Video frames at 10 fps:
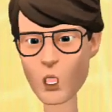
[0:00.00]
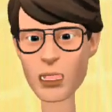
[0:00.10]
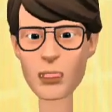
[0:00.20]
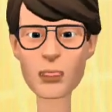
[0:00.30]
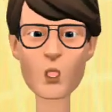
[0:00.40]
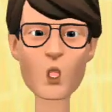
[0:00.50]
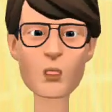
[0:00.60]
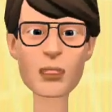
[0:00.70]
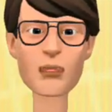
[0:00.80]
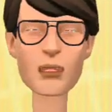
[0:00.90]
just
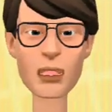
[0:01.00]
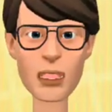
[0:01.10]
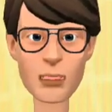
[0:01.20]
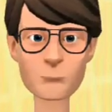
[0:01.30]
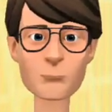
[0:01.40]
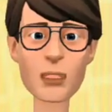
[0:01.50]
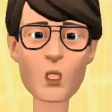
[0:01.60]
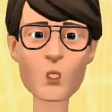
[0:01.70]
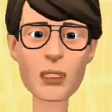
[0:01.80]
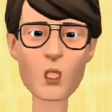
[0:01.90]
cause an effect,
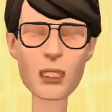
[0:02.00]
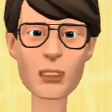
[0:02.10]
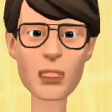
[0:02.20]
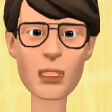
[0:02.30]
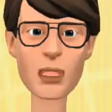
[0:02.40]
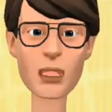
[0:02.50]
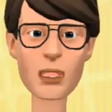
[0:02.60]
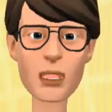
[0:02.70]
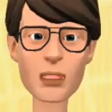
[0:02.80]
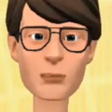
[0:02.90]
because you're a lying
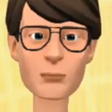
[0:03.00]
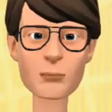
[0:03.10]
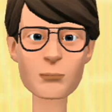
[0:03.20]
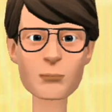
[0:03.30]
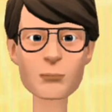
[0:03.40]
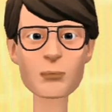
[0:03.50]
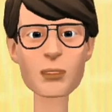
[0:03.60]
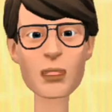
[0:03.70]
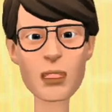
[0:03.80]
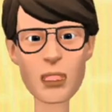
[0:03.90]
snake. A
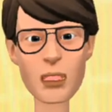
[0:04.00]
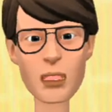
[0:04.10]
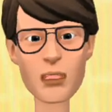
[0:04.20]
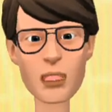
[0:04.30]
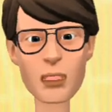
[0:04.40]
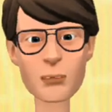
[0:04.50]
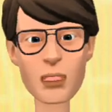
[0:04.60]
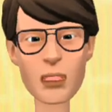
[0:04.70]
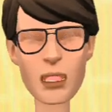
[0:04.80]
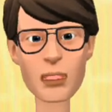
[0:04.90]
lying snake of a
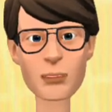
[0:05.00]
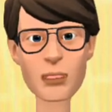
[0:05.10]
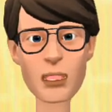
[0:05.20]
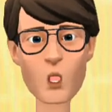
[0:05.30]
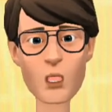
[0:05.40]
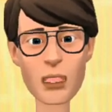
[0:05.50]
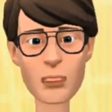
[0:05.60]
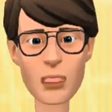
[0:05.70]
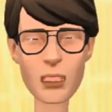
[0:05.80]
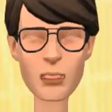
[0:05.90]
hypocrite and a
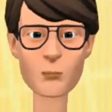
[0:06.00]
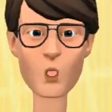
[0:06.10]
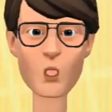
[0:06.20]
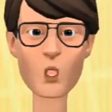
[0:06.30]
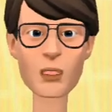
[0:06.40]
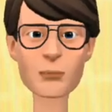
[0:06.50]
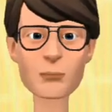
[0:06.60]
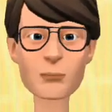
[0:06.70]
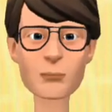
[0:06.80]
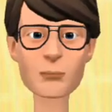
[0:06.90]
condescending moron.
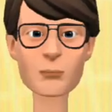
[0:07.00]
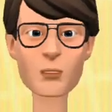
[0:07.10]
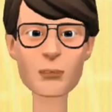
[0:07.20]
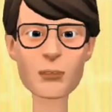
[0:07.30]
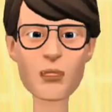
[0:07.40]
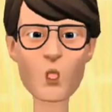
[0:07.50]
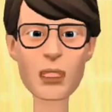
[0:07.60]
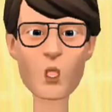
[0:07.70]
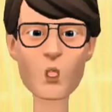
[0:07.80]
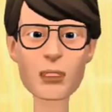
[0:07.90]
Oh, and
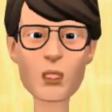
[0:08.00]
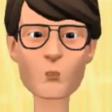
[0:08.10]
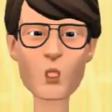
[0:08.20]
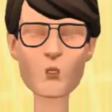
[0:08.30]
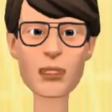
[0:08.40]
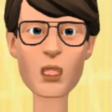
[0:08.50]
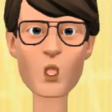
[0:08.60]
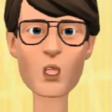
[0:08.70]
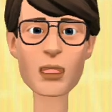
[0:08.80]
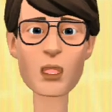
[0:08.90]
before you try to prove me
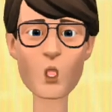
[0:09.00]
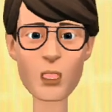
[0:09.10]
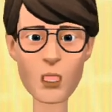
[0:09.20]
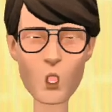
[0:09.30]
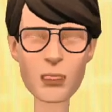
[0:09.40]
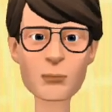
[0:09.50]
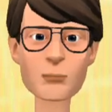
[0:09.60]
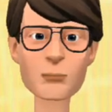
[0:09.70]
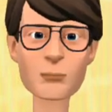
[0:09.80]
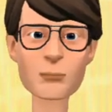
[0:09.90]
wrong, Dexuion,
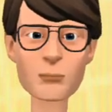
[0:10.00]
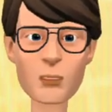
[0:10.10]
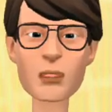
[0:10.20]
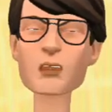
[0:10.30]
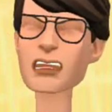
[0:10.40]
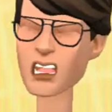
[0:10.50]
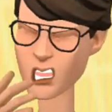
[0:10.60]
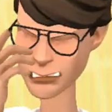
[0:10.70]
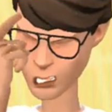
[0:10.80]
you wholeheartedly